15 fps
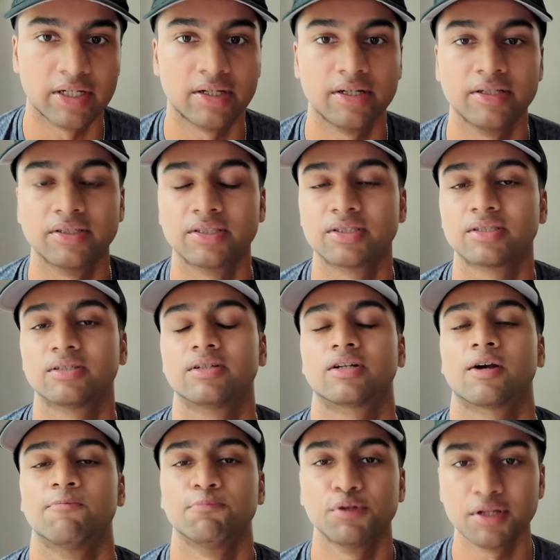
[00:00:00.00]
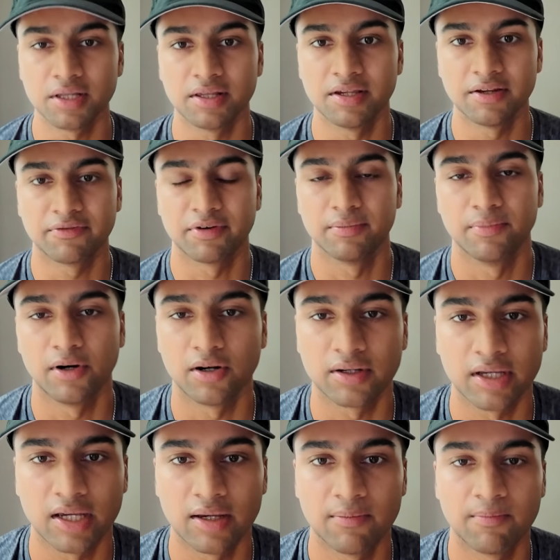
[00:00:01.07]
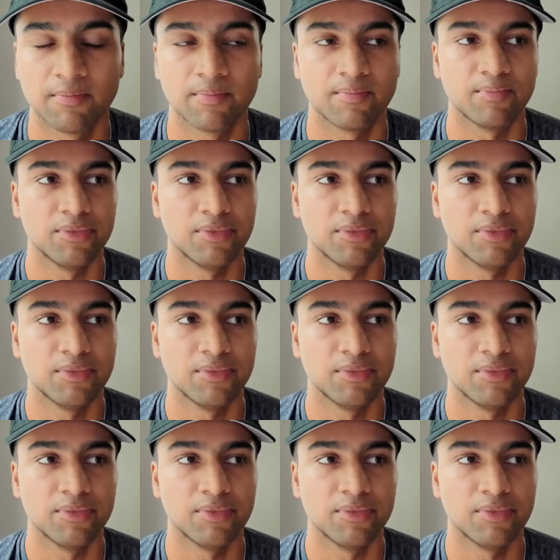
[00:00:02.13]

is a completely different ballgame